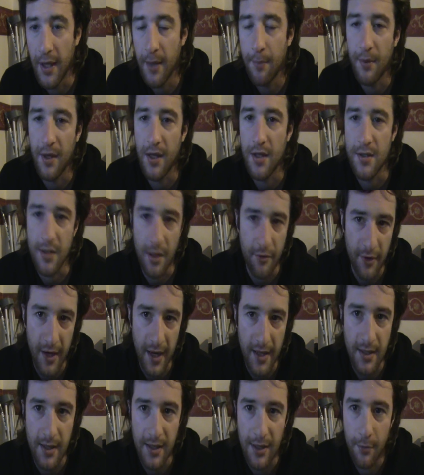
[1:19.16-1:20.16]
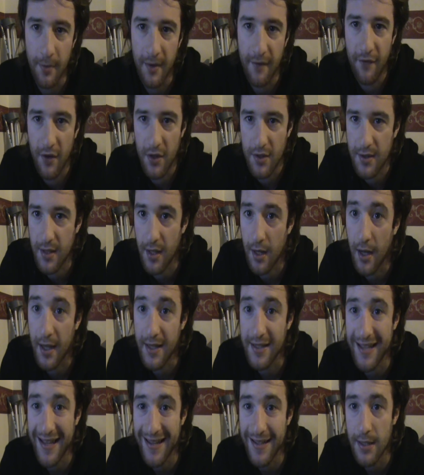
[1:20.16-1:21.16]
because I reacted a little bit faster than I
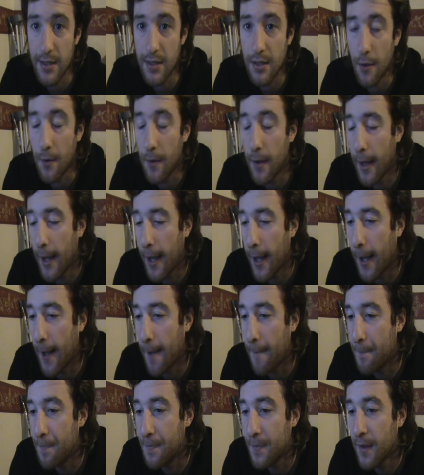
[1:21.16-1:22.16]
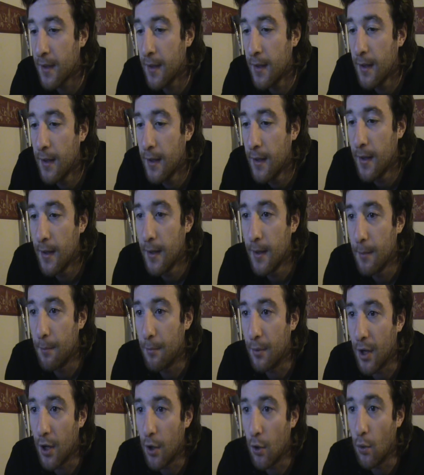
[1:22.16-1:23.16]
intended to.
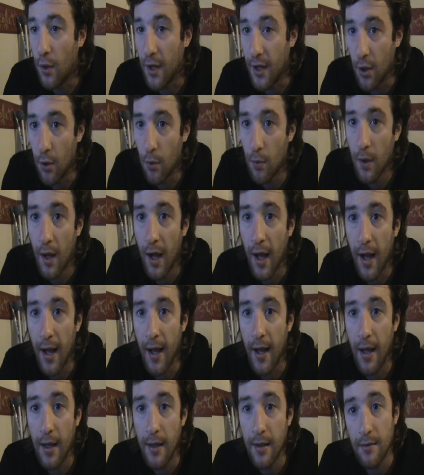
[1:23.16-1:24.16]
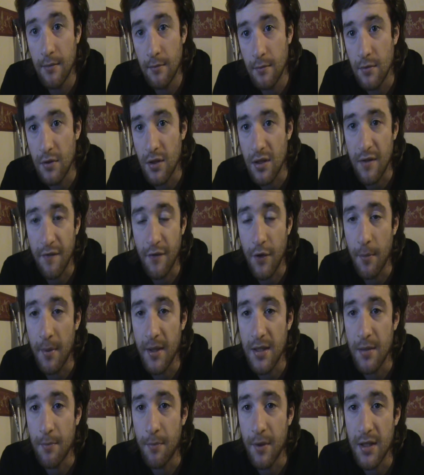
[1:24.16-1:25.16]
But all in all, just a few
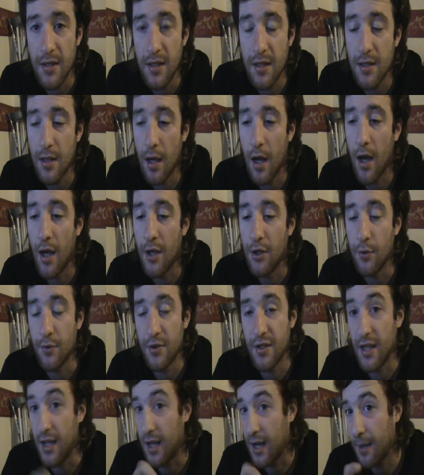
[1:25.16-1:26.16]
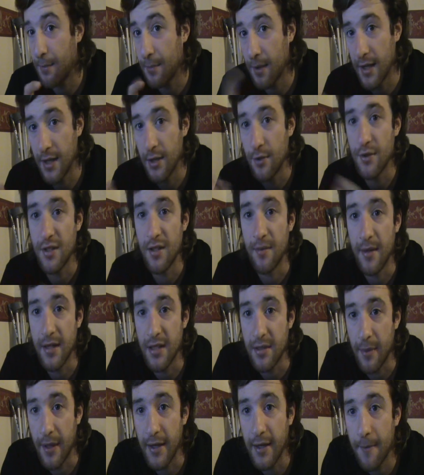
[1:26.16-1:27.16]
bits and pieces. You'll see a clip and then you'll see me
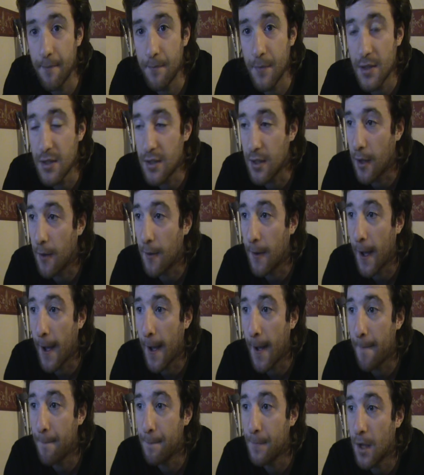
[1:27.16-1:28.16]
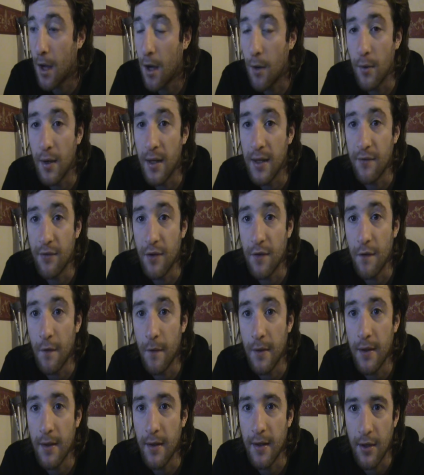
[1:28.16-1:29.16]
explain it. So I will leave you to
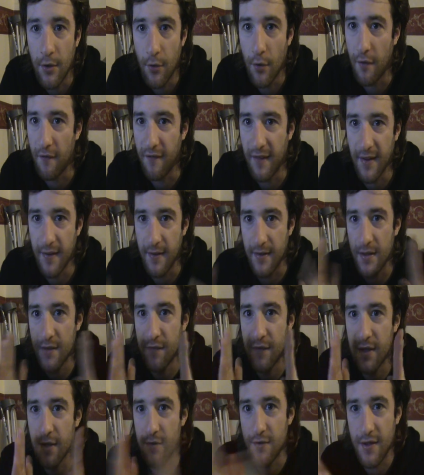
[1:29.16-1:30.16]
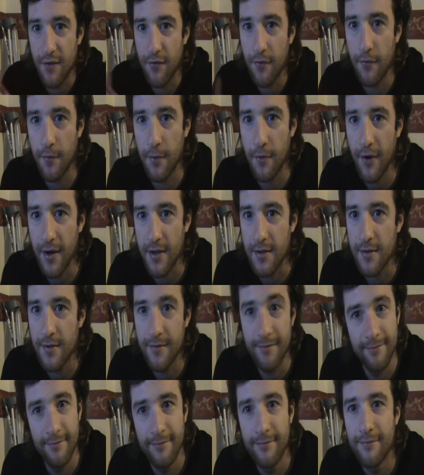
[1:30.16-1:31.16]
it and ignore the fact that this video is different from the rest.
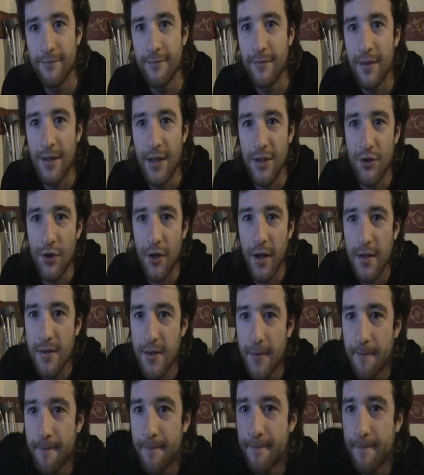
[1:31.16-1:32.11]
Enjoy, guys.